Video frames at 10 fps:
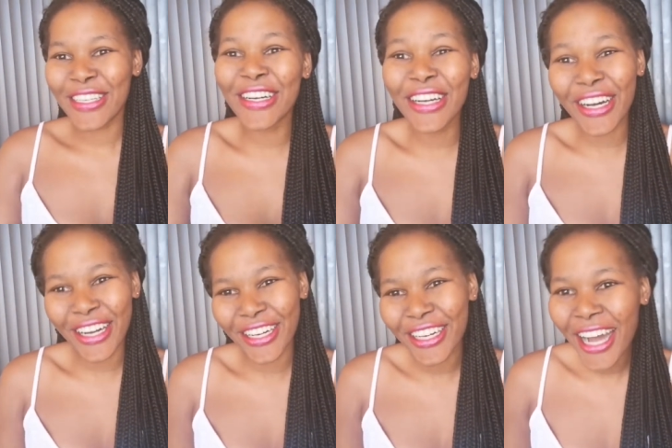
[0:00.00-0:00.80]
So
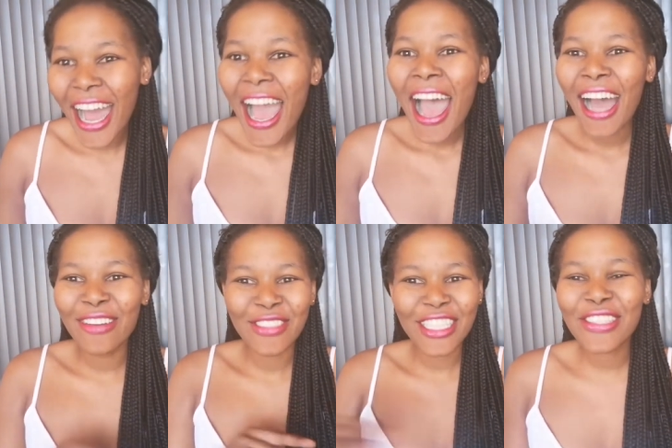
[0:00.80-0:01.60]

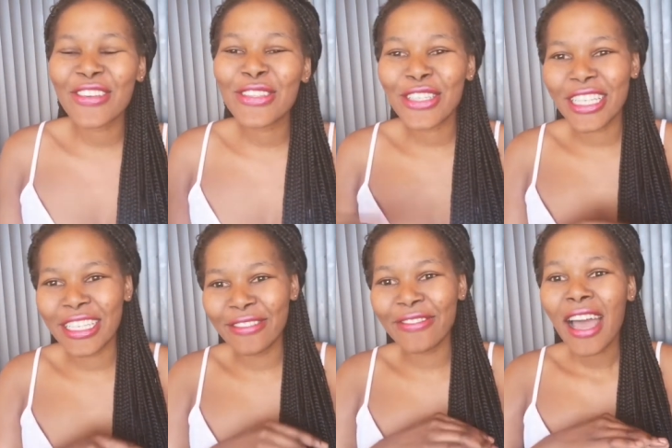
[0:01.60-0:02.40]
I'm just going to
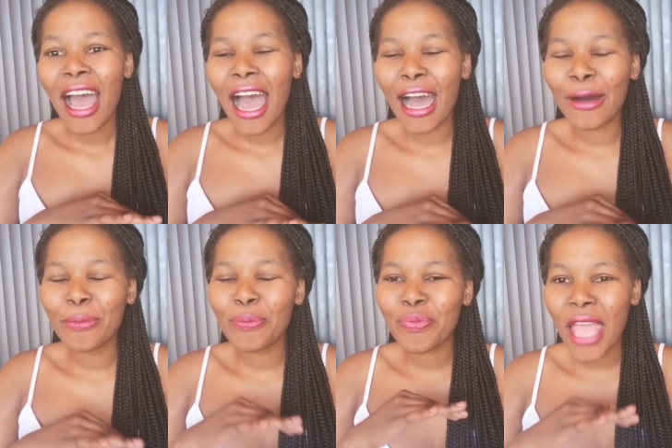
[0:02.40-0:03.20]
leave
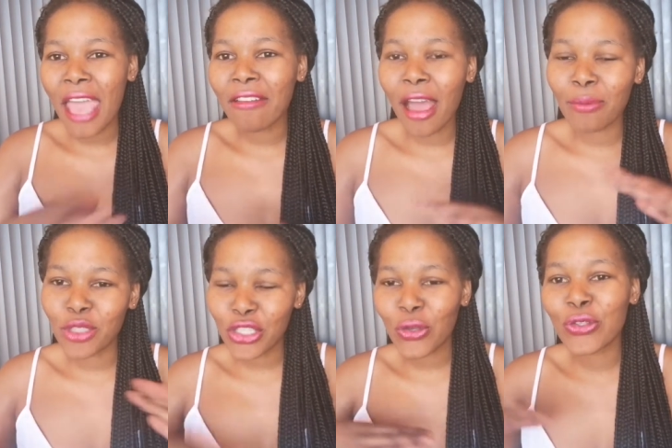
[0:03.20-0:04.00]
um, I'm
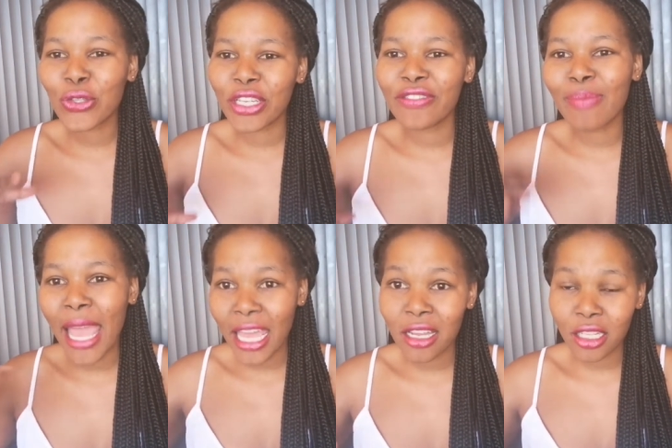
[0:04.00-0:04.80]
just going to leave
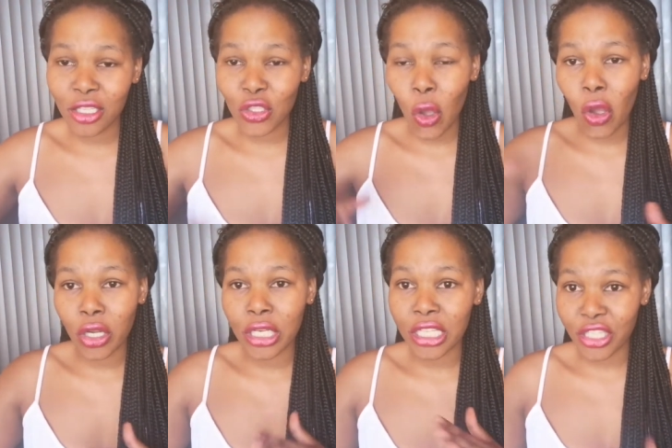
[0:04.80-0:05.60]
my handles
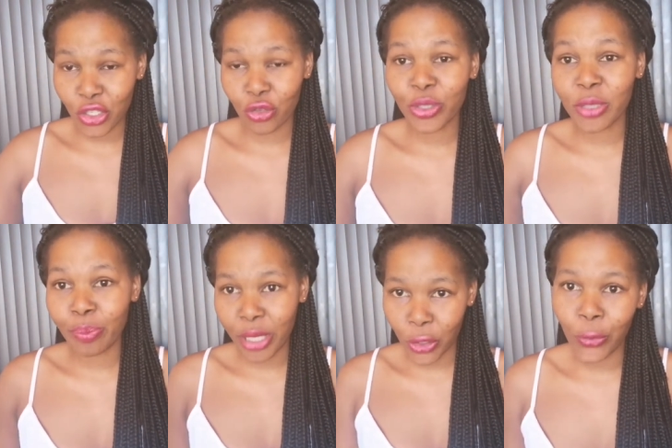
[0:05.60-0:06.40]
on the description
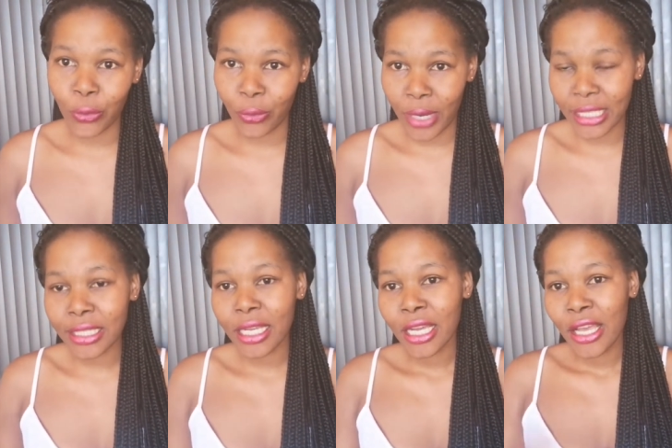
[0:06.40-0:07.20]
below, right?
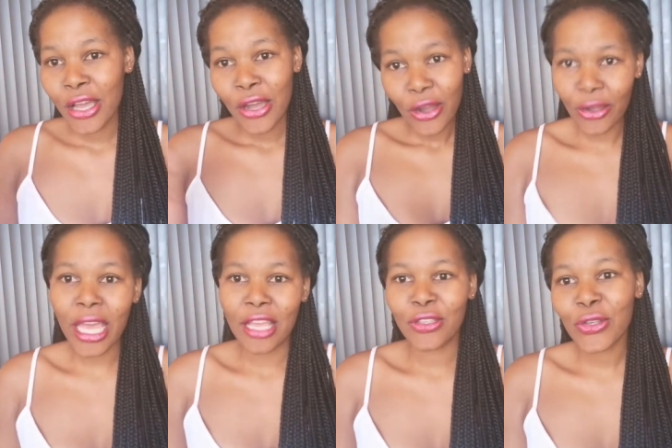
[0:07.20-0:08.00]

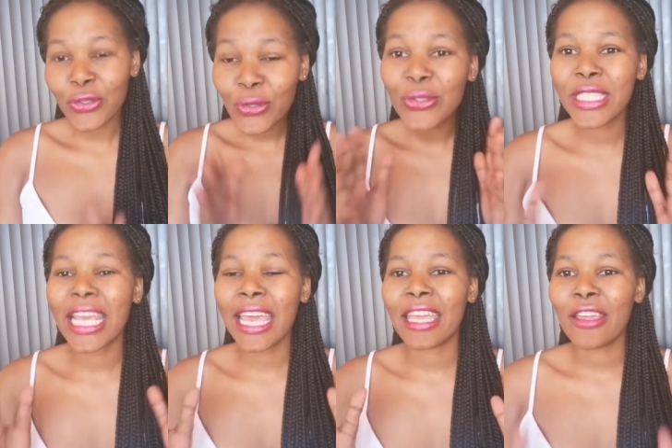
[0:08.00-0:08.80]
Okay, so
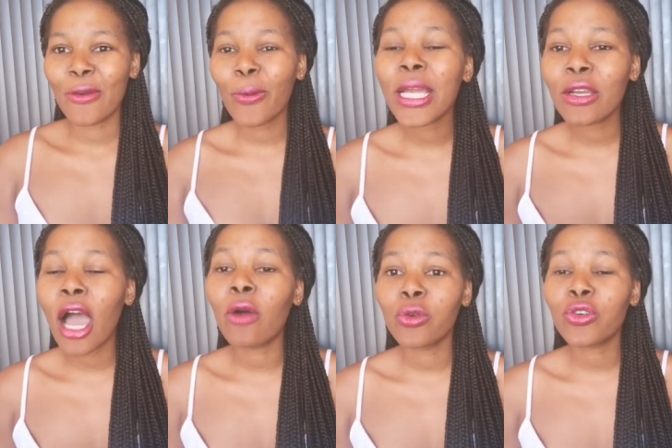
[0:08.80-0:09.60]
today, what
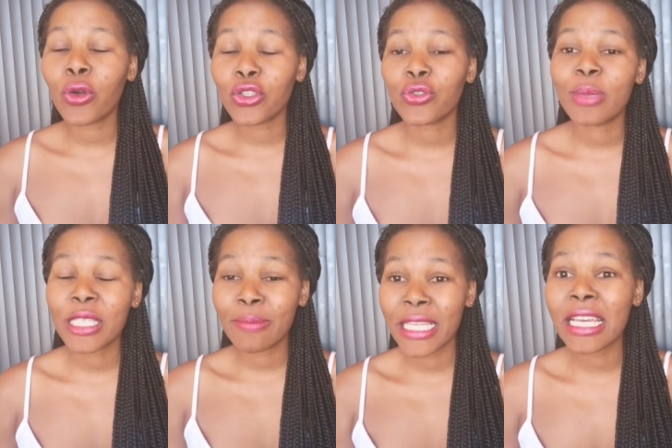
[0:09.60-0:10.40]
are we going to be
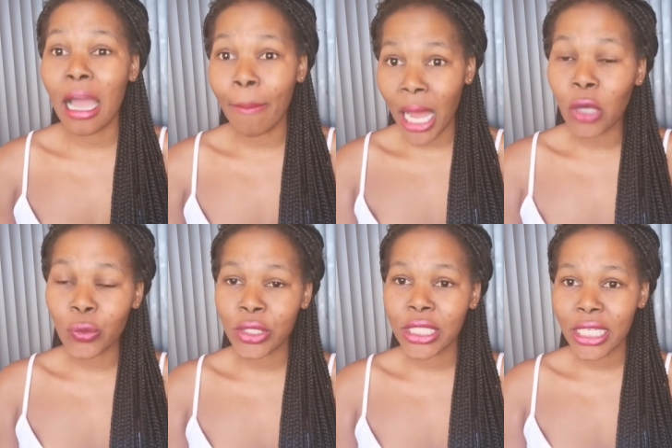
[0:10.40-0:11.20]
speaking
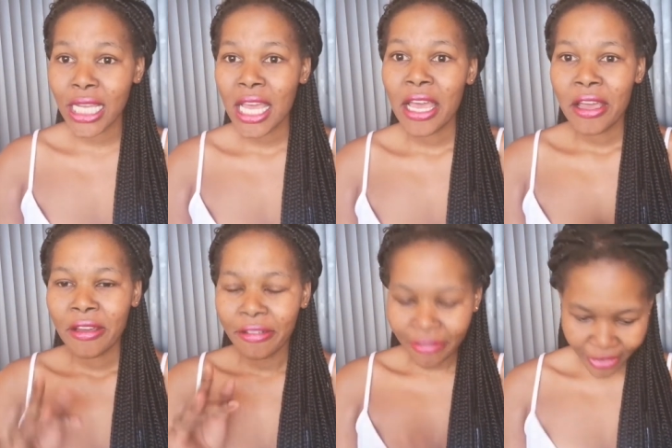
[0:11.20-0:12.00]
about?
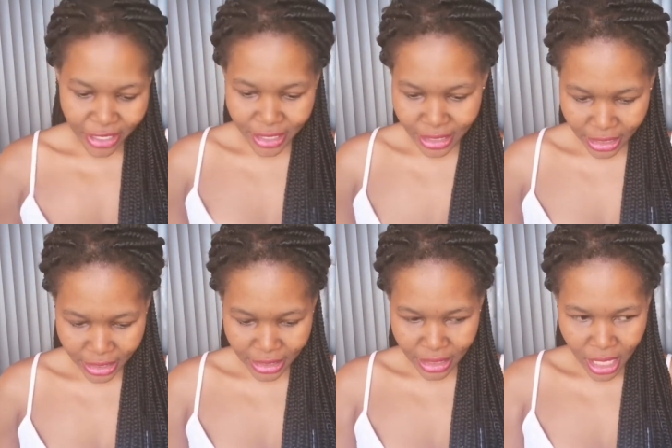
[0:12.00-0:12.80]
First
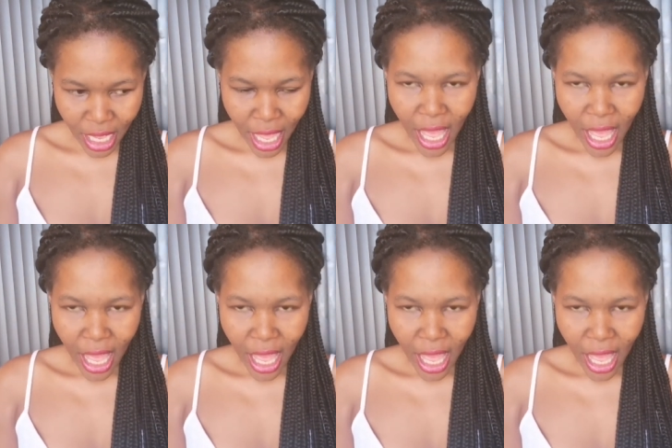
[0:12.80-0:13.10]
is